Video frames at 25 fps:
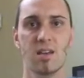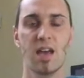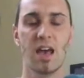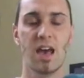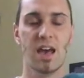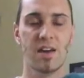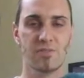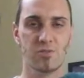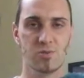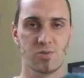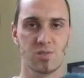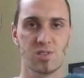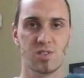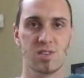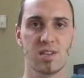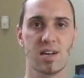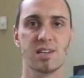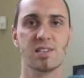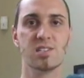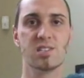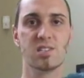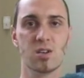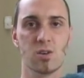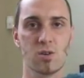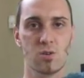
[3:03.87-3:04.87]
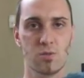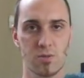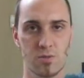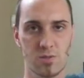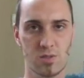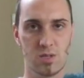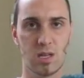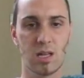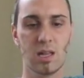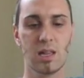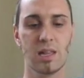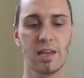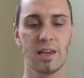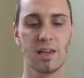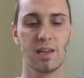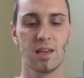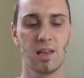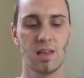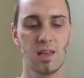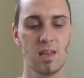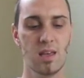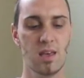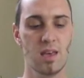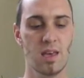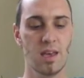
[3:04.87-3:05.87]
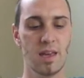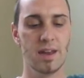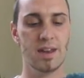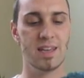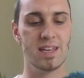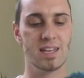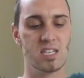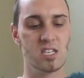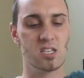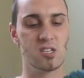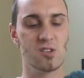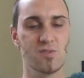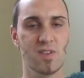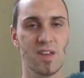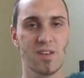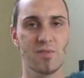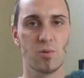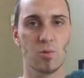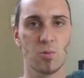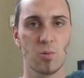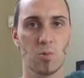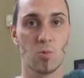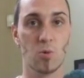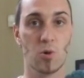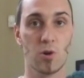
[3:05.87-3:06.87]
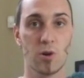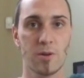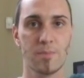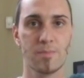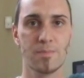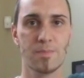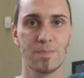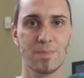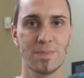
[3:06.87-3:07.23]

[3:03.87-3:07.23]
After he's done so, there's a click, and he gets his favorite reward.